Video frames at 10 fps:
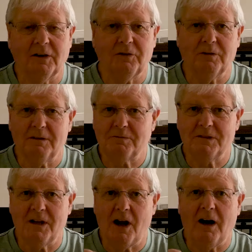I thought it was
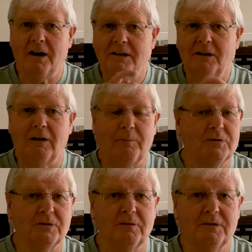an ideal
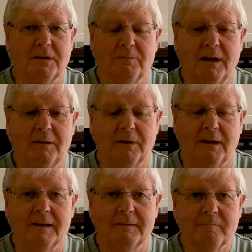opportunity, maybe,